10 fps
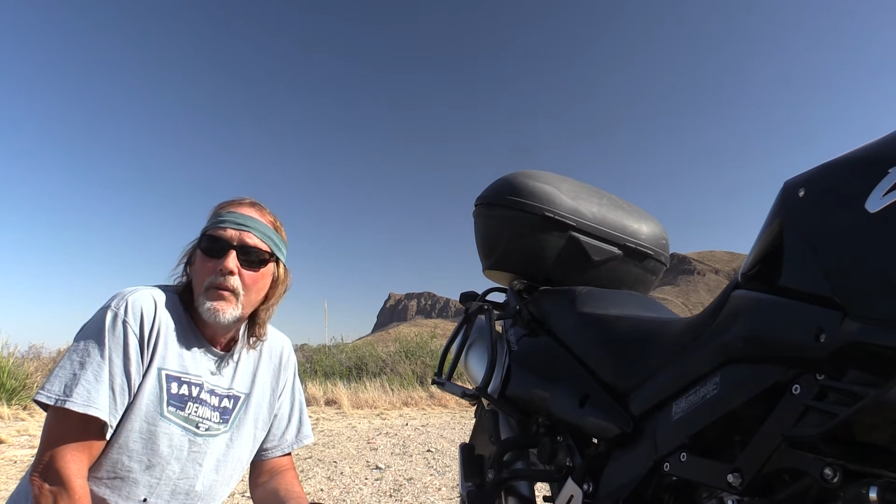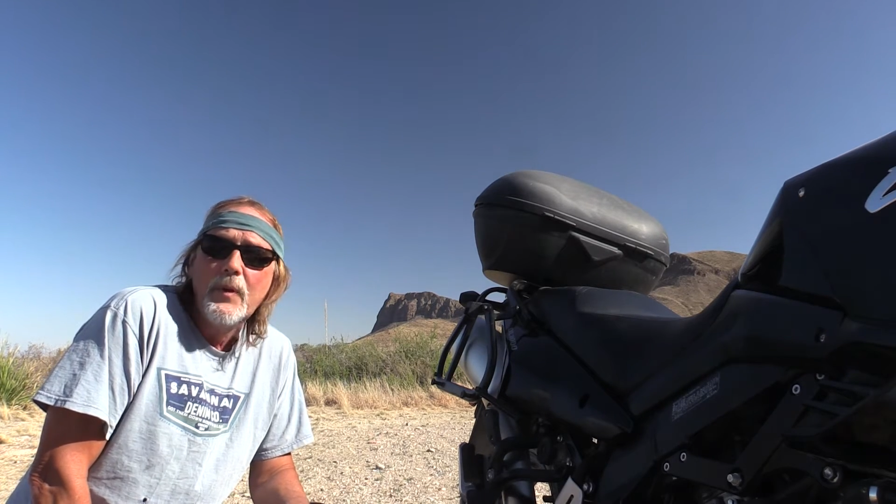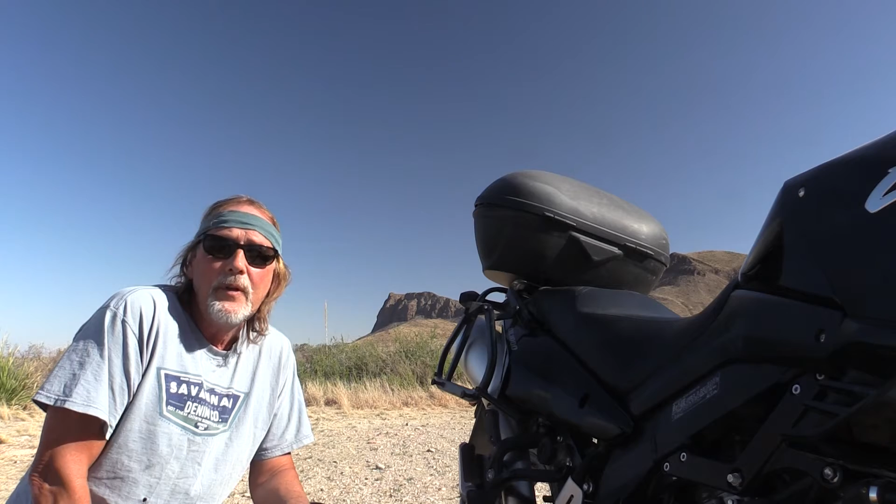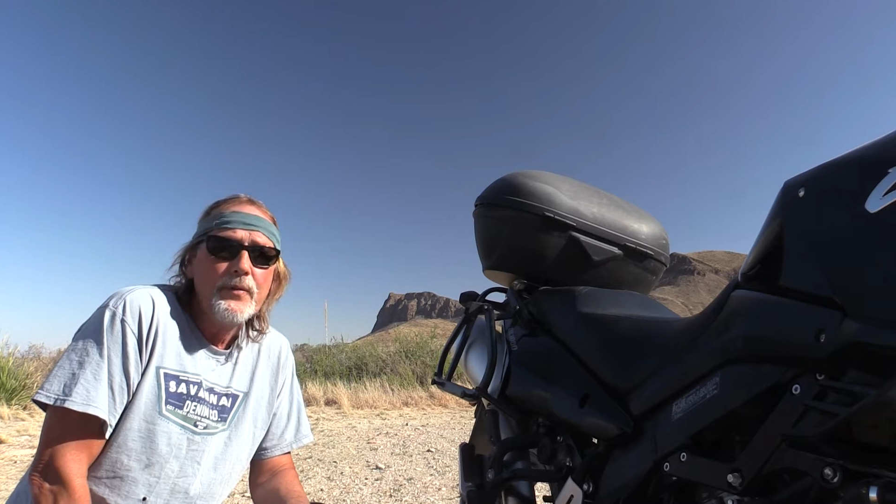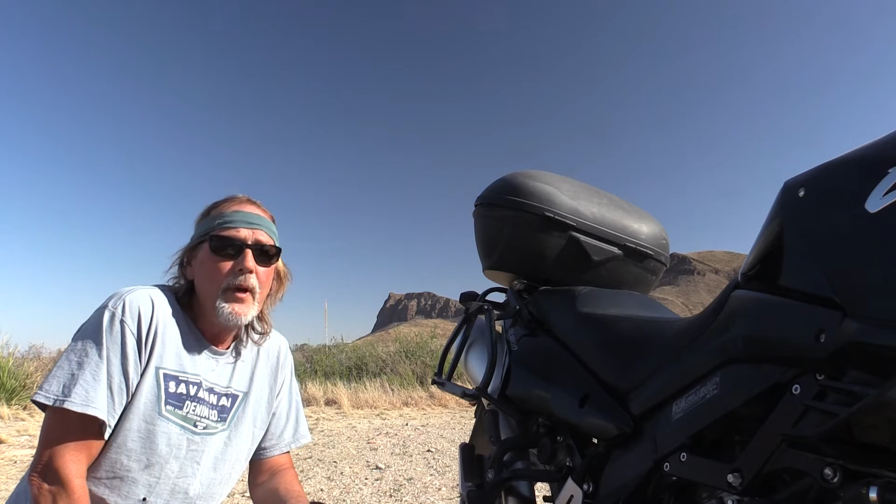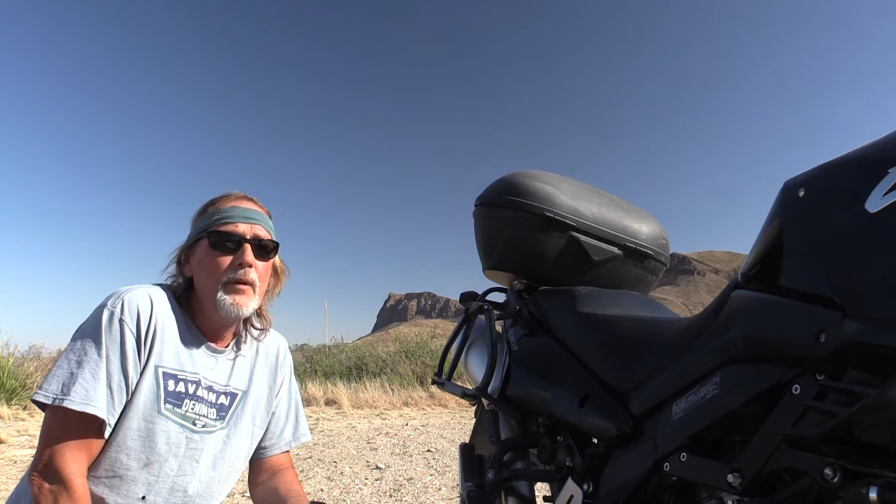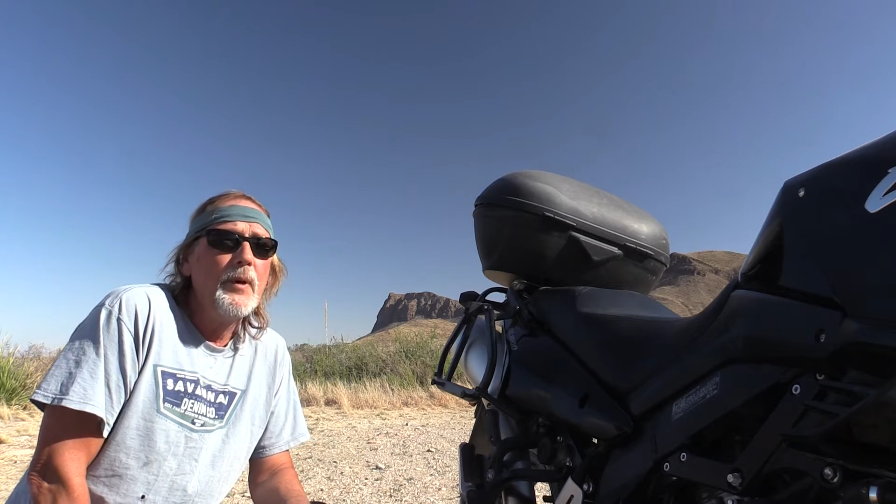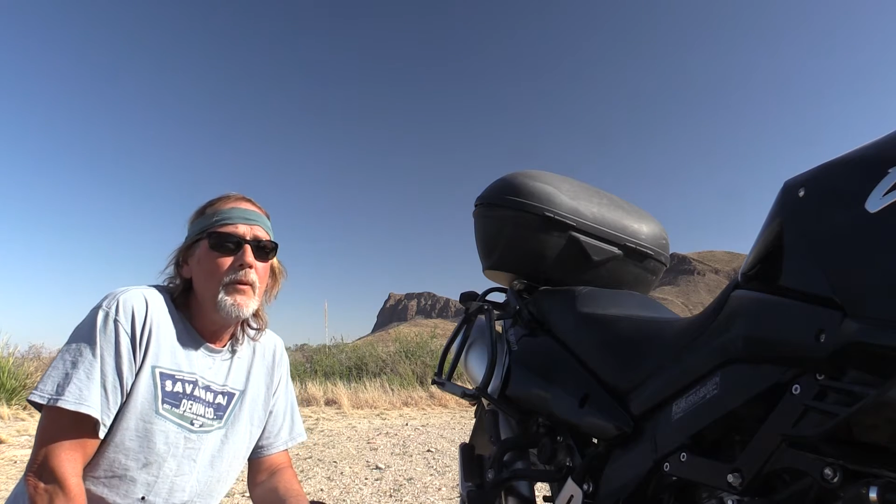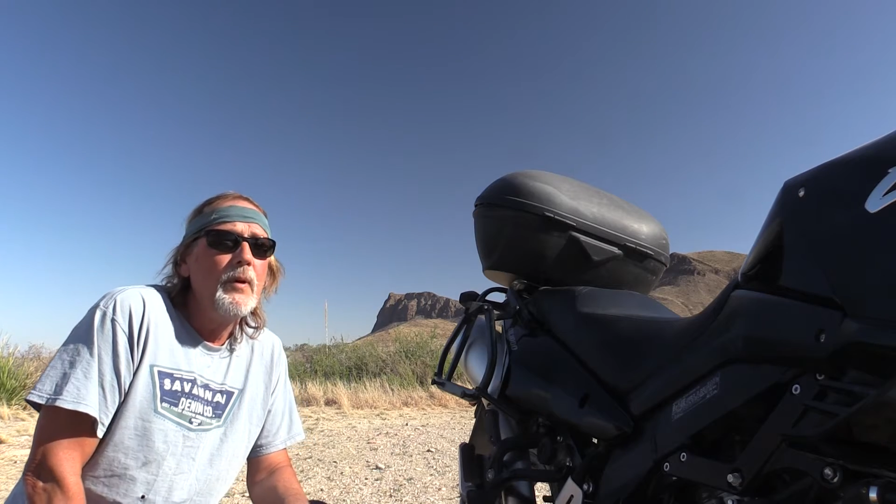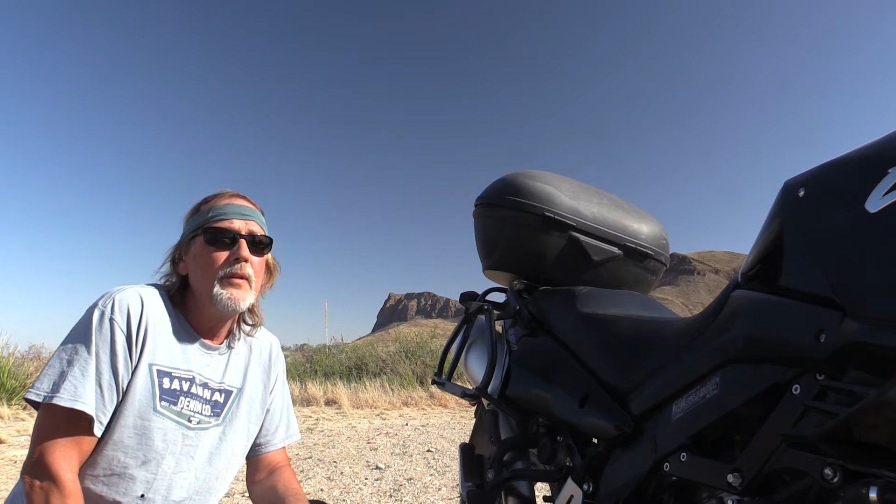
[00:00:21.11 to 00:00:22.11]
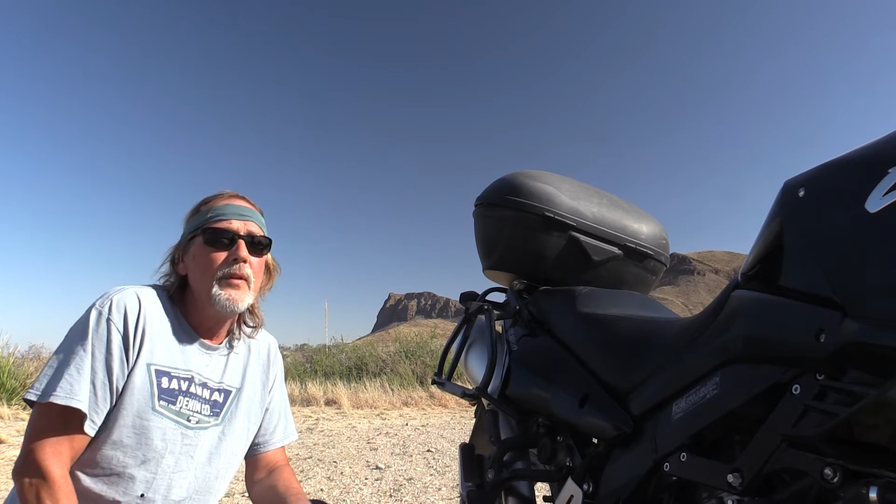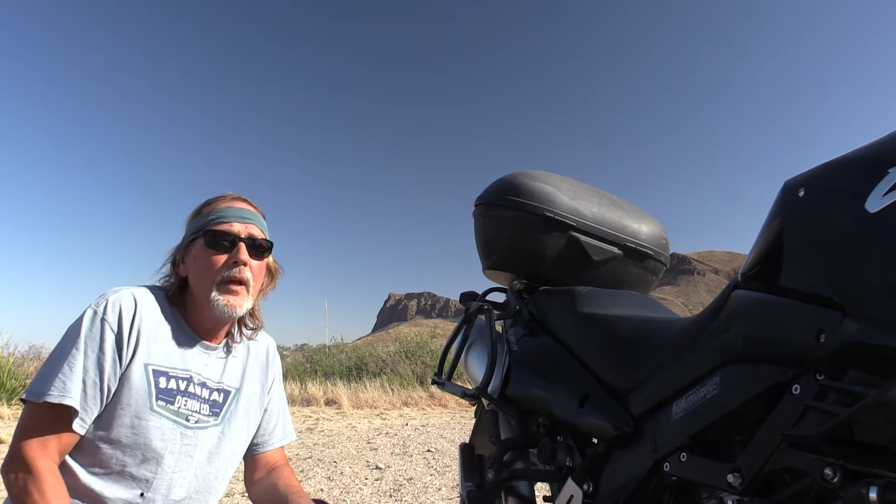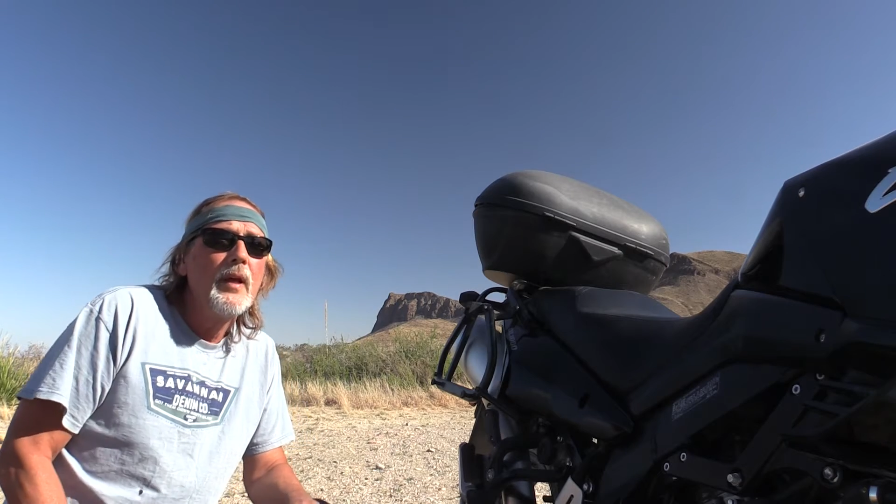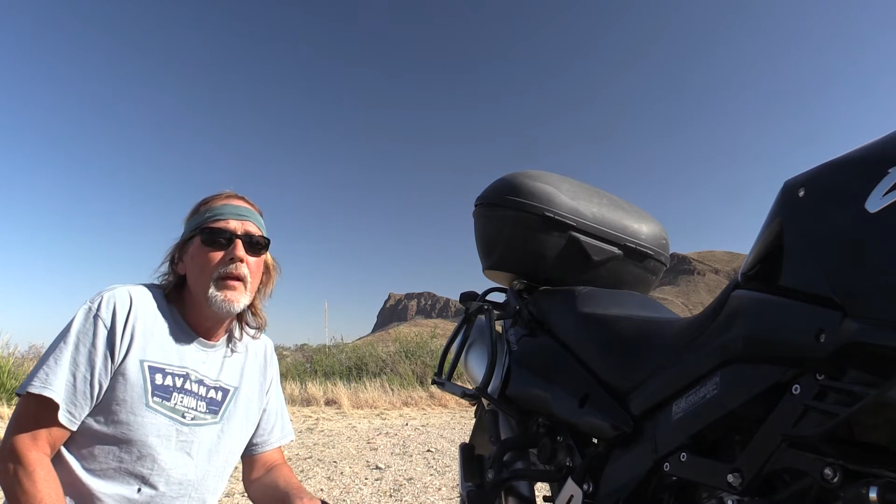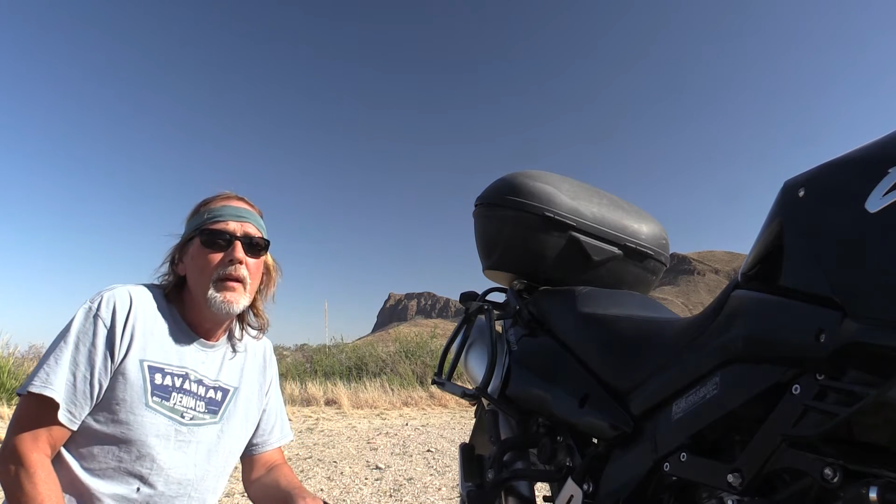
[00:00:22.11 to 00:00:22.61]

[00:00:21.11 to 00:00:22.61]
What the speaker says: But he's right about one thing: